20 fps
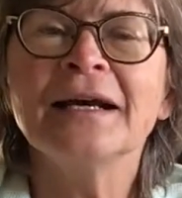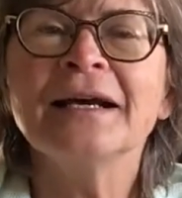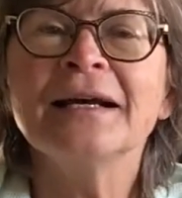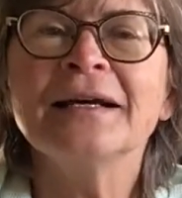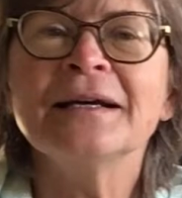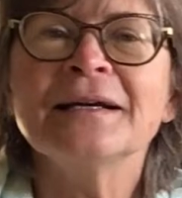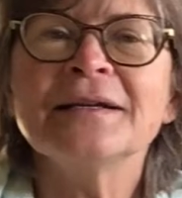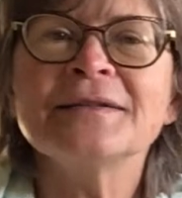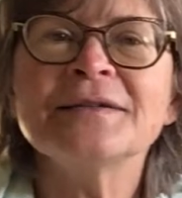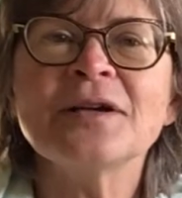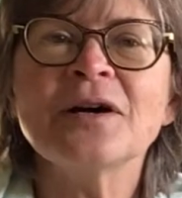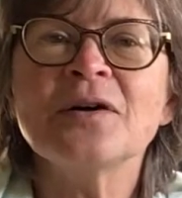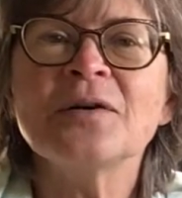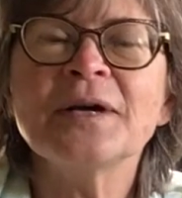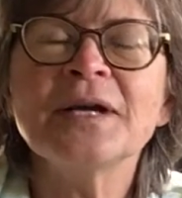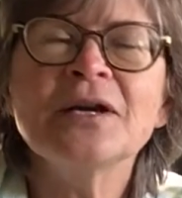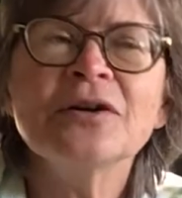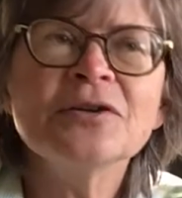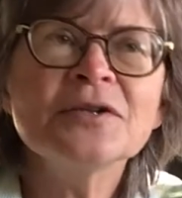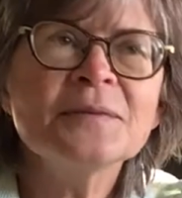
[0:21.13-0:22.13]
So
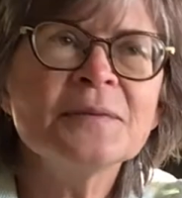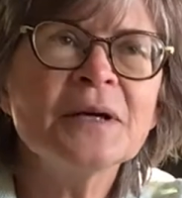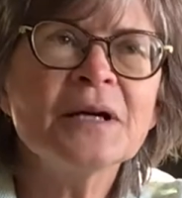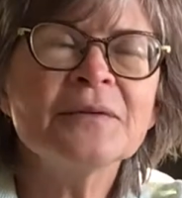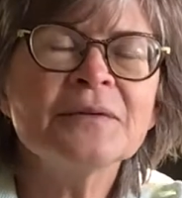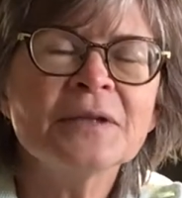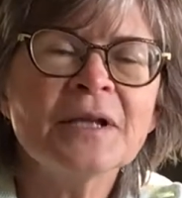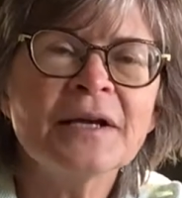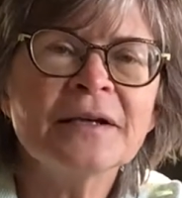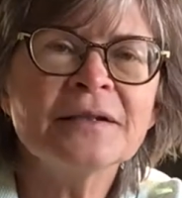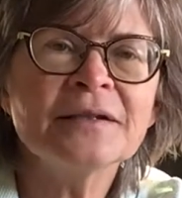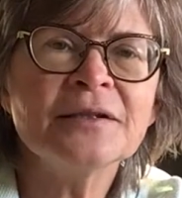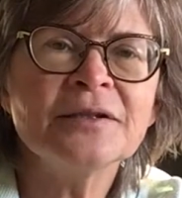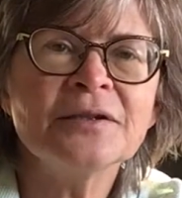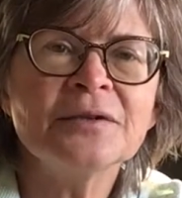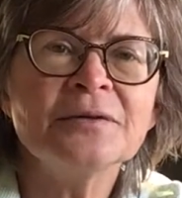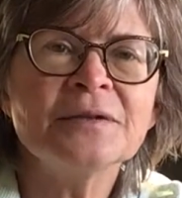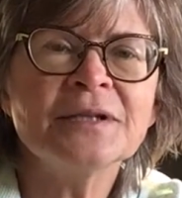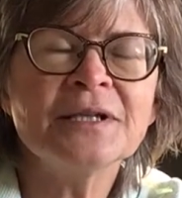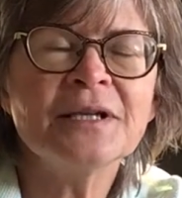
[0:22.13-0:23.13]
here's what I would like to
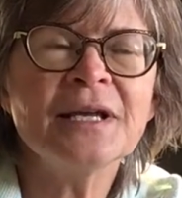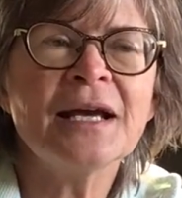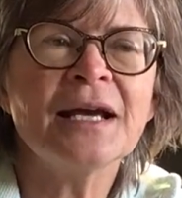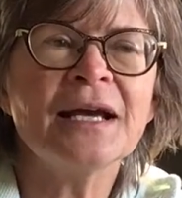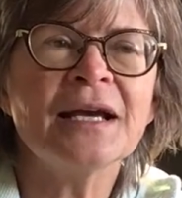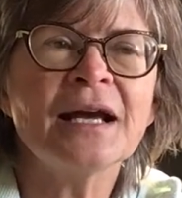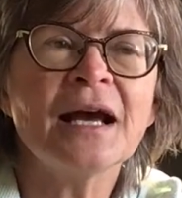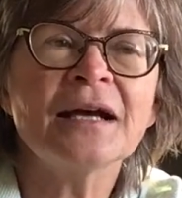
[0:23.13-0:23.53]
do today.